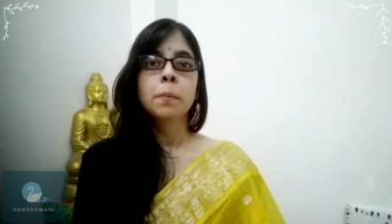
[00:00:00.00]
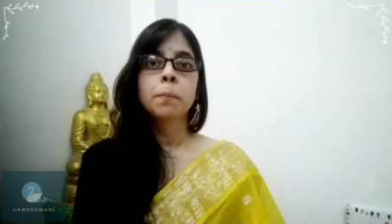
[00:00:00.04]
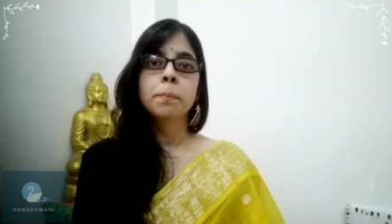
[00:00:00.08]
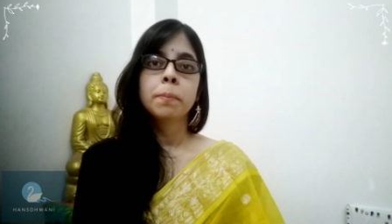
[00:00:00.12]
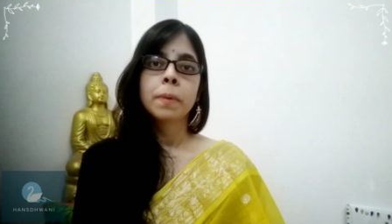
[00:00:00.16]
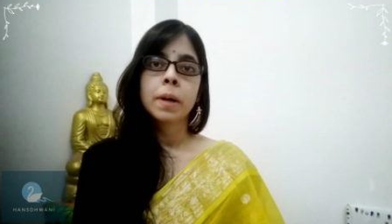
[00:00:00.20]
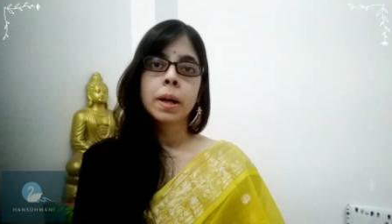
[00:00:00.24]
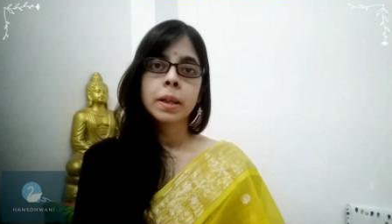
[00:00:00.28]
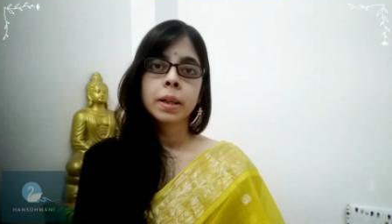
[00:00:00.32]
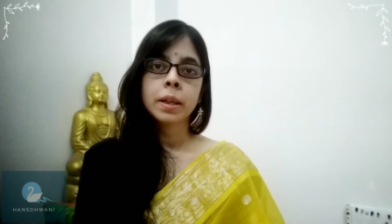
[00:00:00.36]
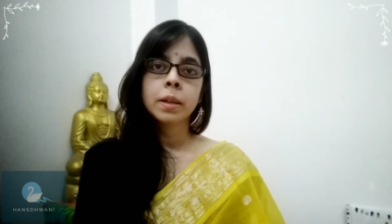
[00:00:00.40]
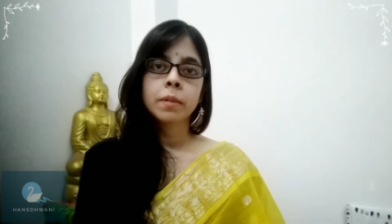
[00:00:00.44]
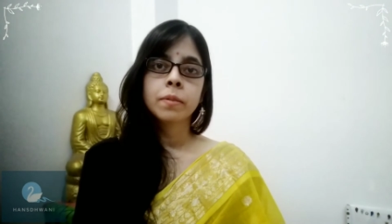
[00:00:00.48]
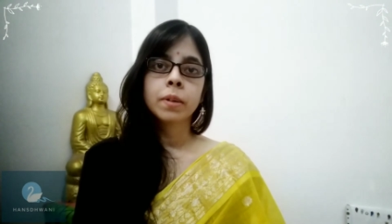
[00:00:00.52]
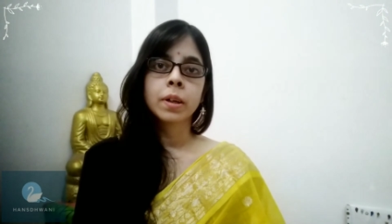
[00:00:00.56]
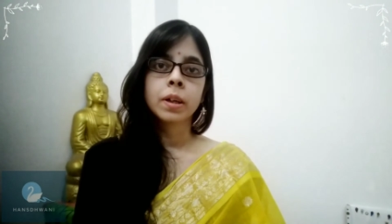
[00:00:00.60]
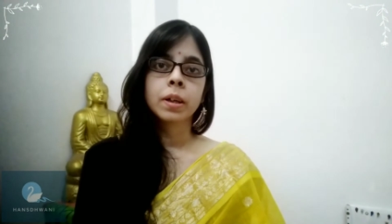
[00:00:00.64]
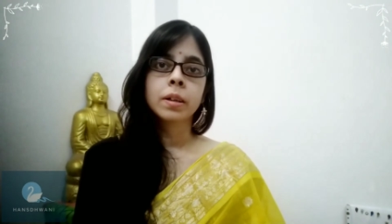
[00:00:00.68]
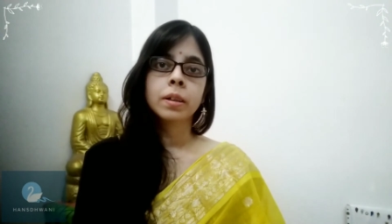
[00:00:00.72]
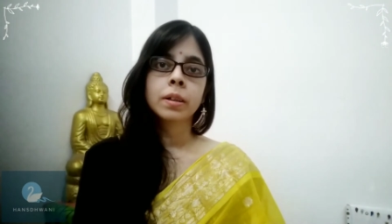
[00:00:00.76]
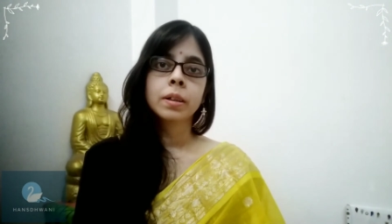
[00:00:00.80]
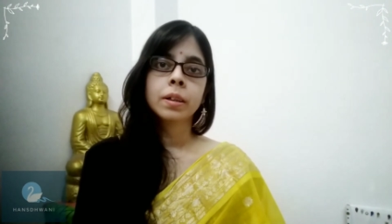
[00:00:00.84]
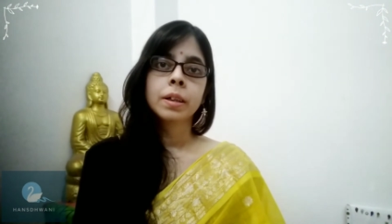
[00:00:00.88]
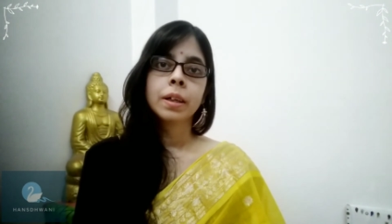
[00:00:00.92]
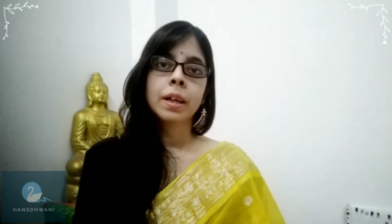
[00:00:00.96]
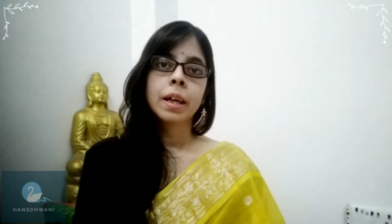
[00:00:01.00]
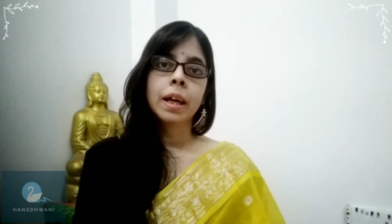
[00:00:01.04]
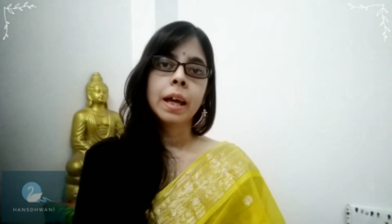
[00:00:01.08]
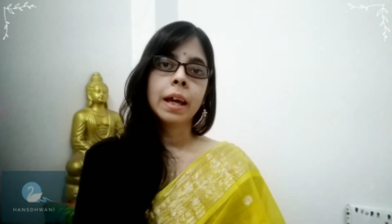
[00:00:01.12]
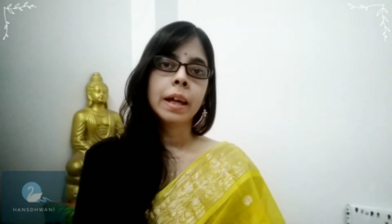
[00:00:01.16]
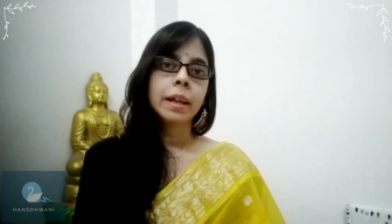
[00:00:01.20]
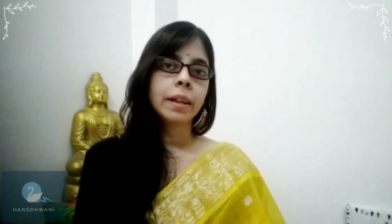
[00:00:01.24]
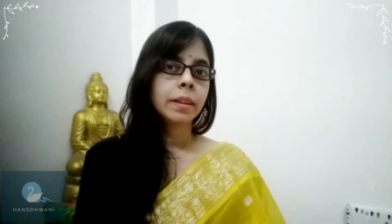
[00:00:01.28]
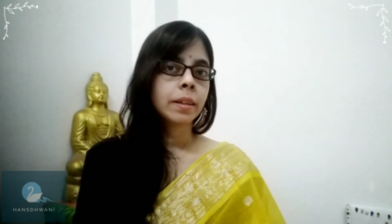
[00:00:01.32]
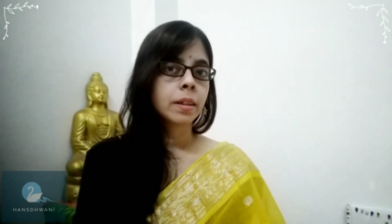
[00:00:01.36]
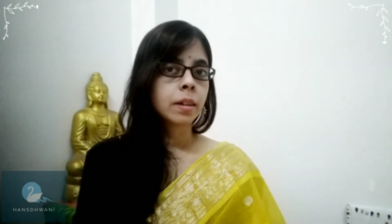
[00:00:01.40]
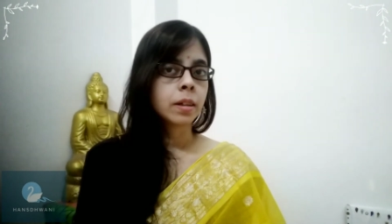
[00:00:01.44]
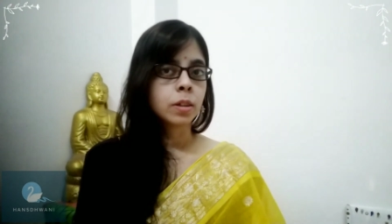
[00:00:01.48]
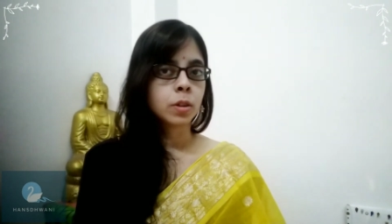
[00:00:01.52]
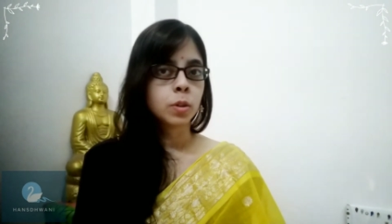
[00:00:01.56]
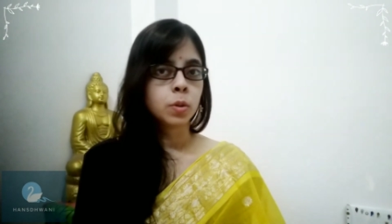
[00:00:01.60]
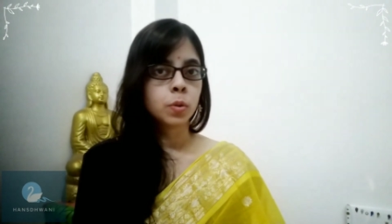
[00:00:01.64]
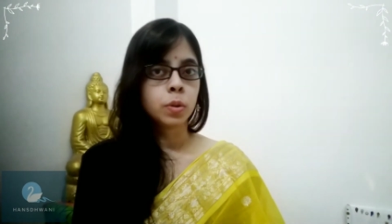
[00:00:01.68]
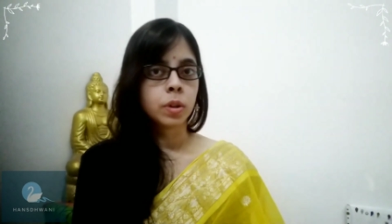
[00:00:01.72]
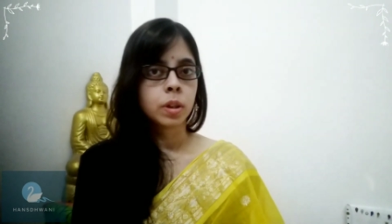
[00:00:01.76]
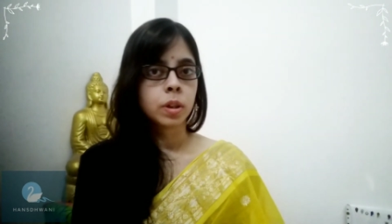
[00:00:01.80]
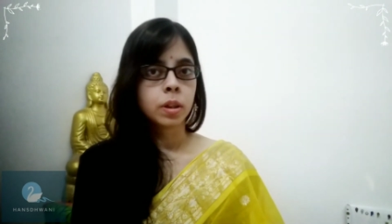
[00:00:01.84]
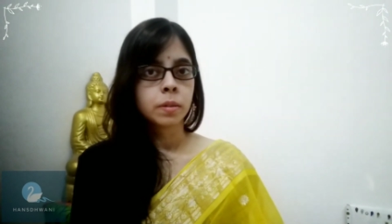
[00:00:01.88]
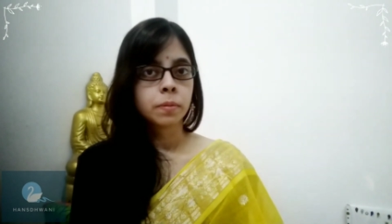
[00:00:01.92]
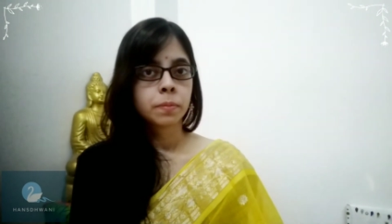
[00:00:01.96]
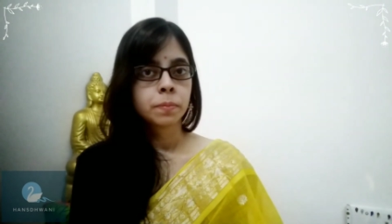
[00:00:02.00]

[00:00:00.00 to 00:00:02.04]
Panabha and Dardura.